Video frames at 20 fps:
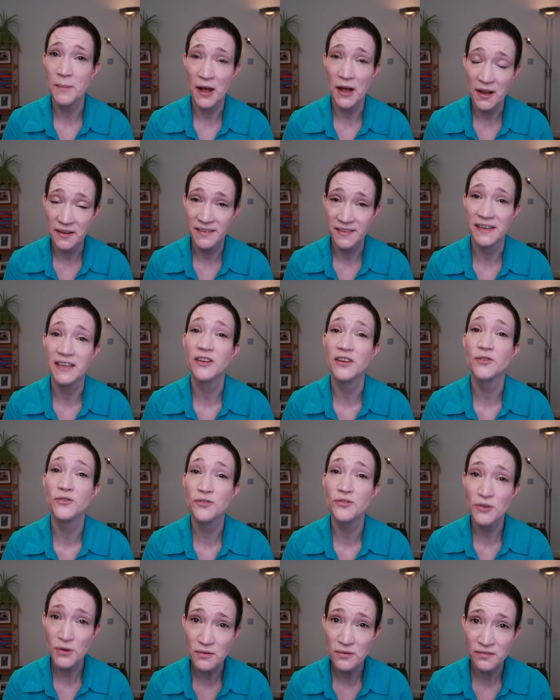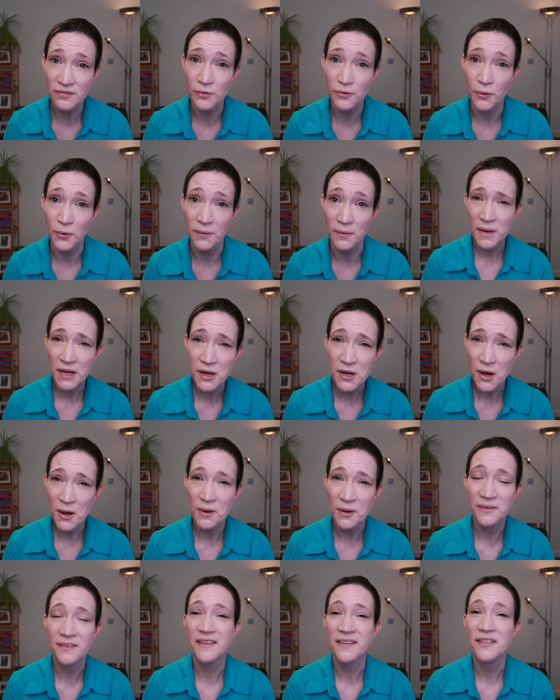Party stood for
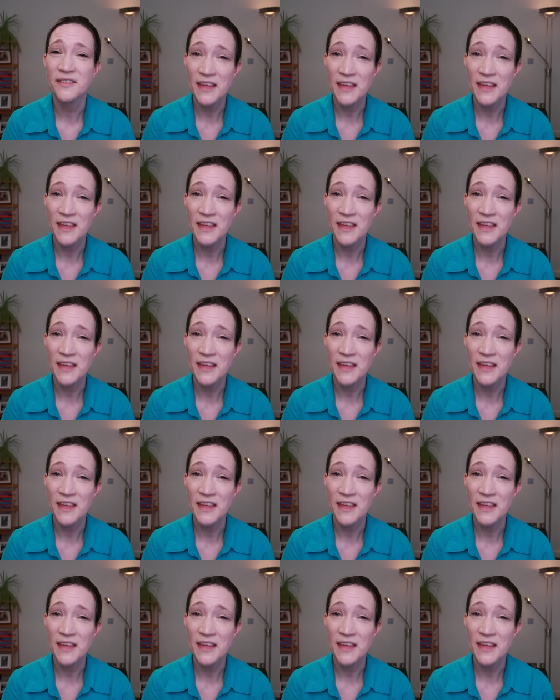because